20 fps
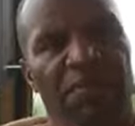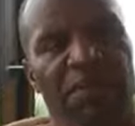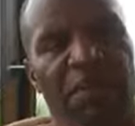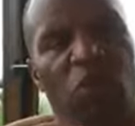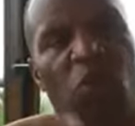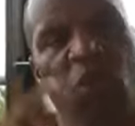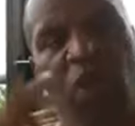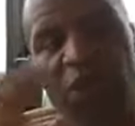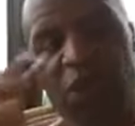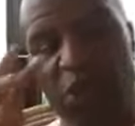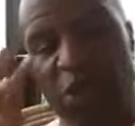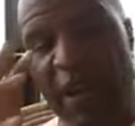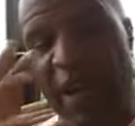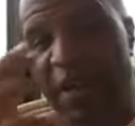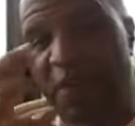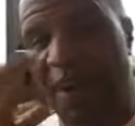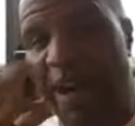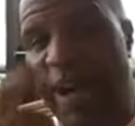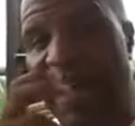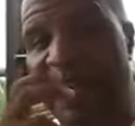Once you have
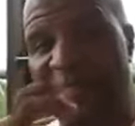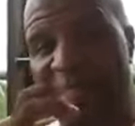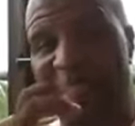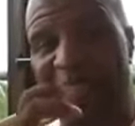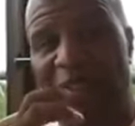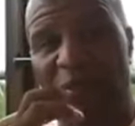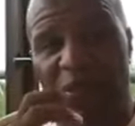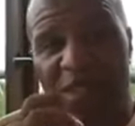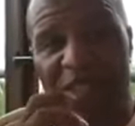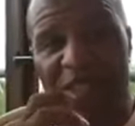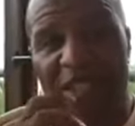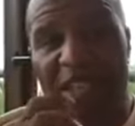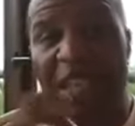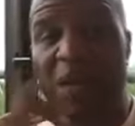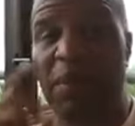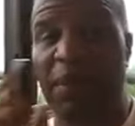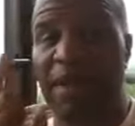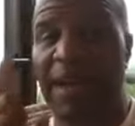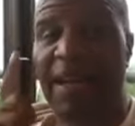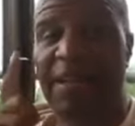high self-esteem
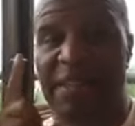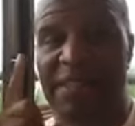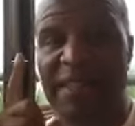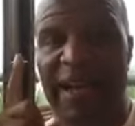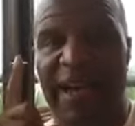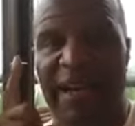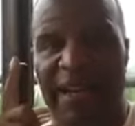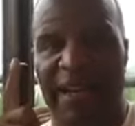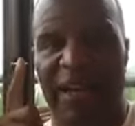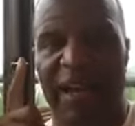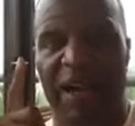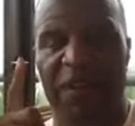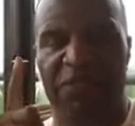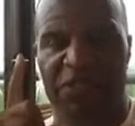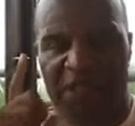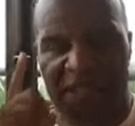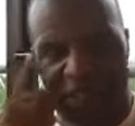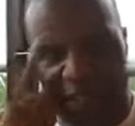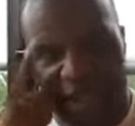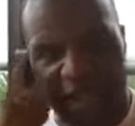and not just high confidence,
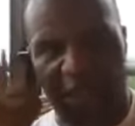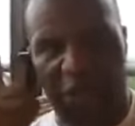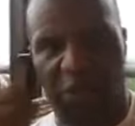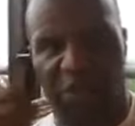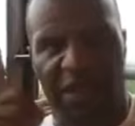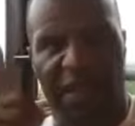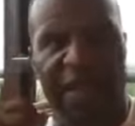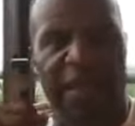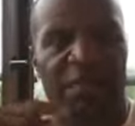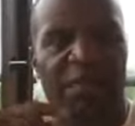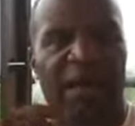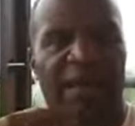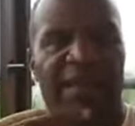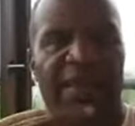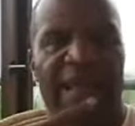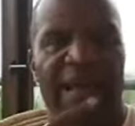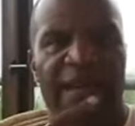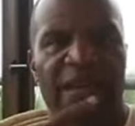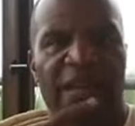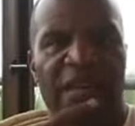here's how you think about
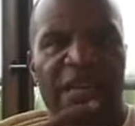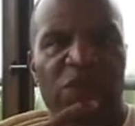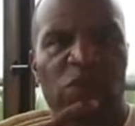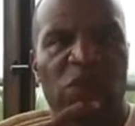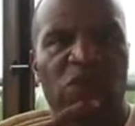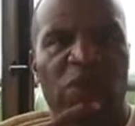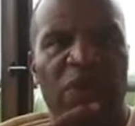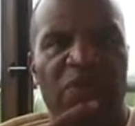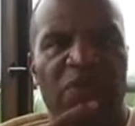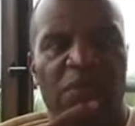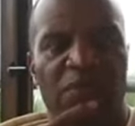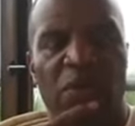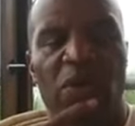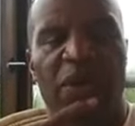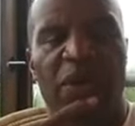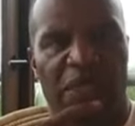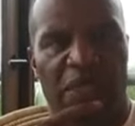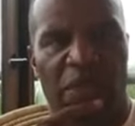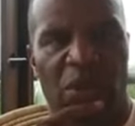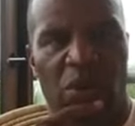that. It's what Reverend
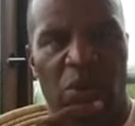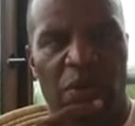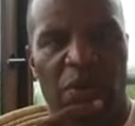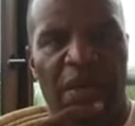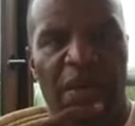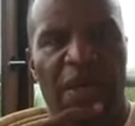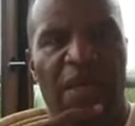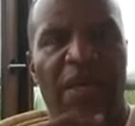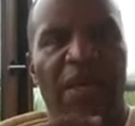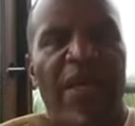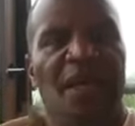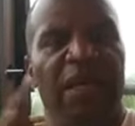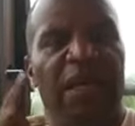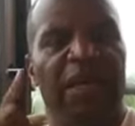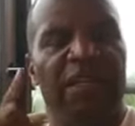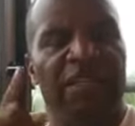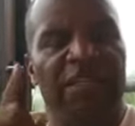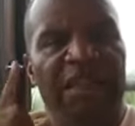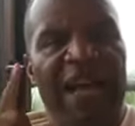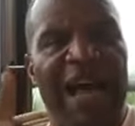Murray told me.
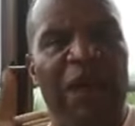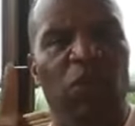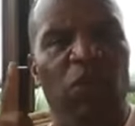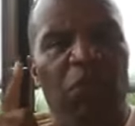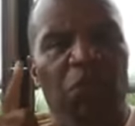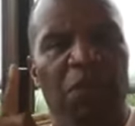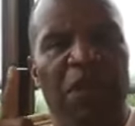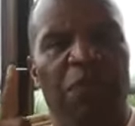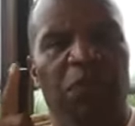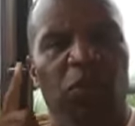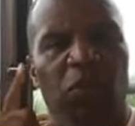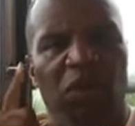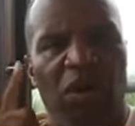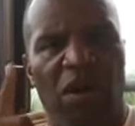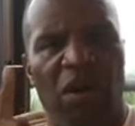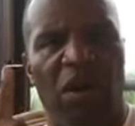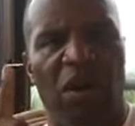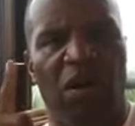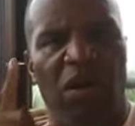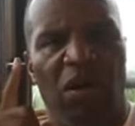It's not what people
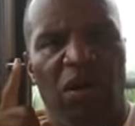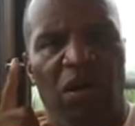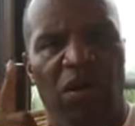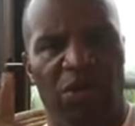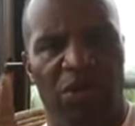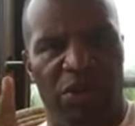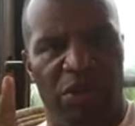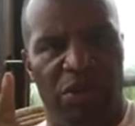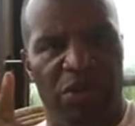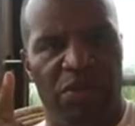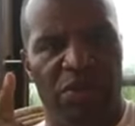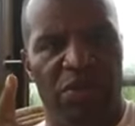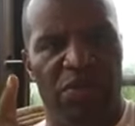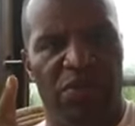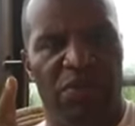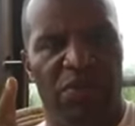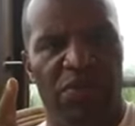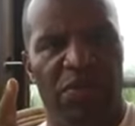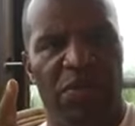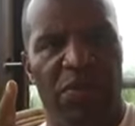call you.
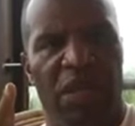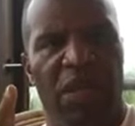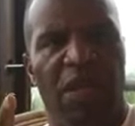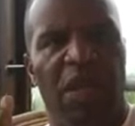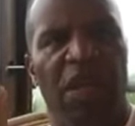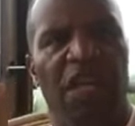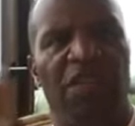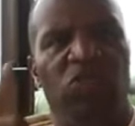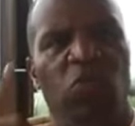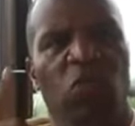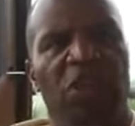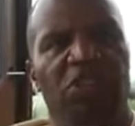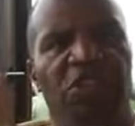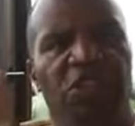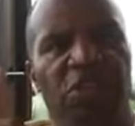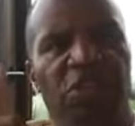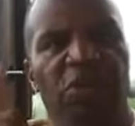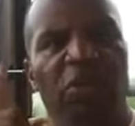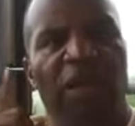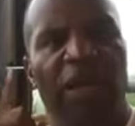It's what
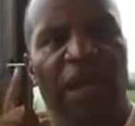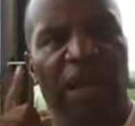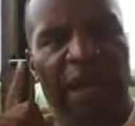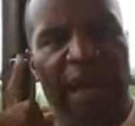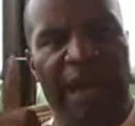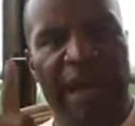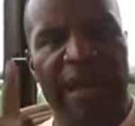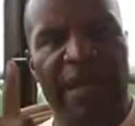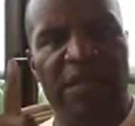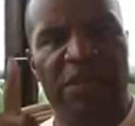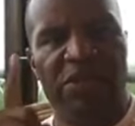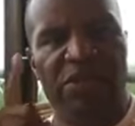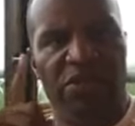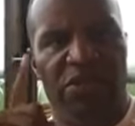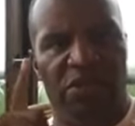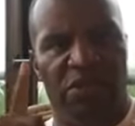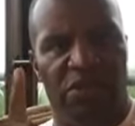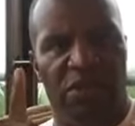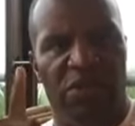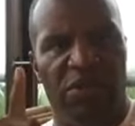you answer
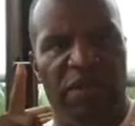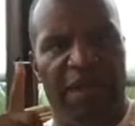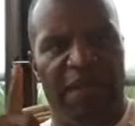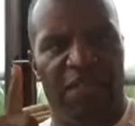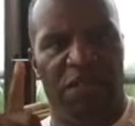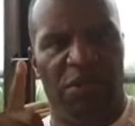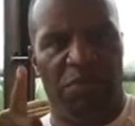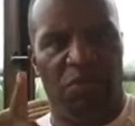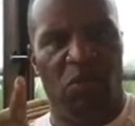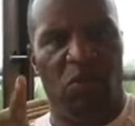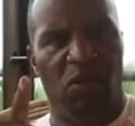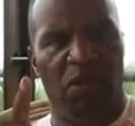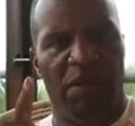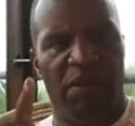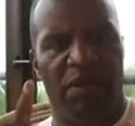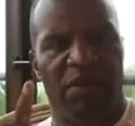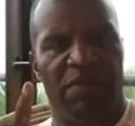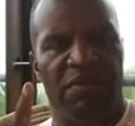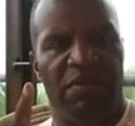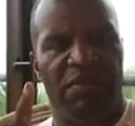to that's important.
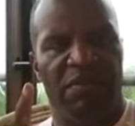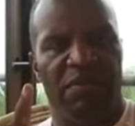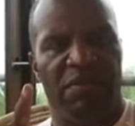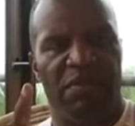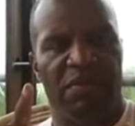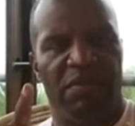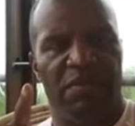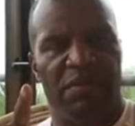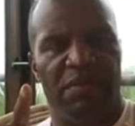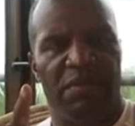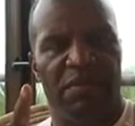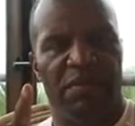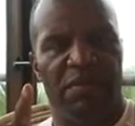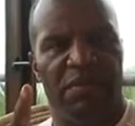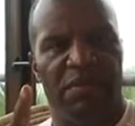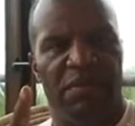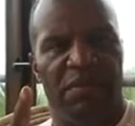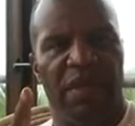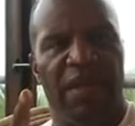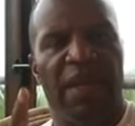
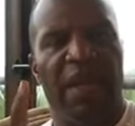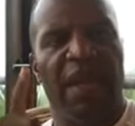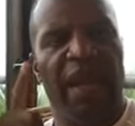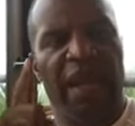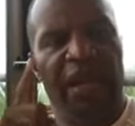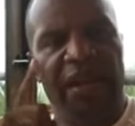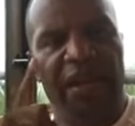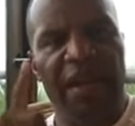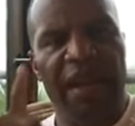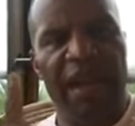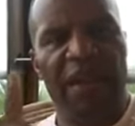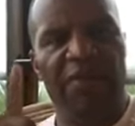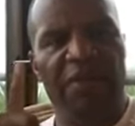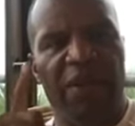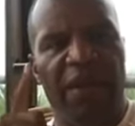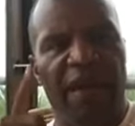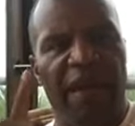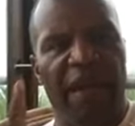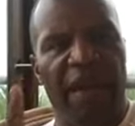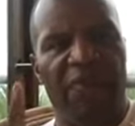And
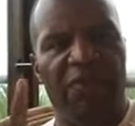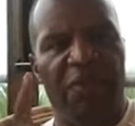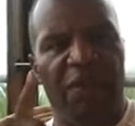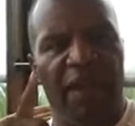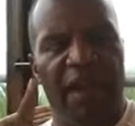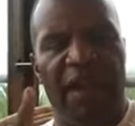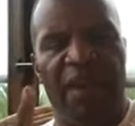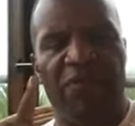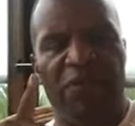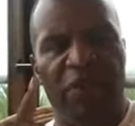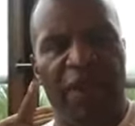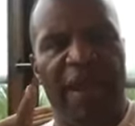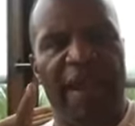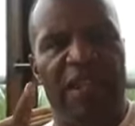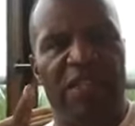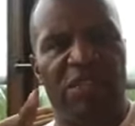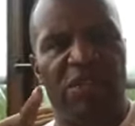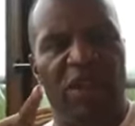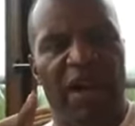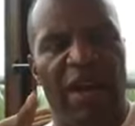never, ever, ever
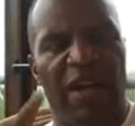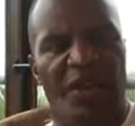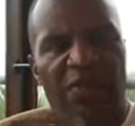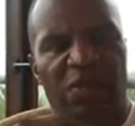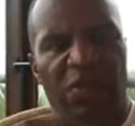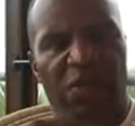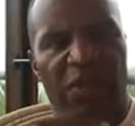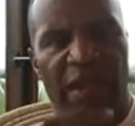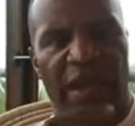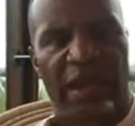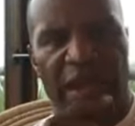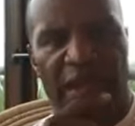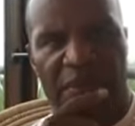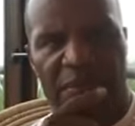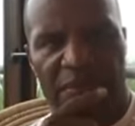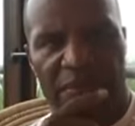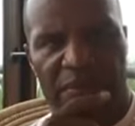answer out of your name.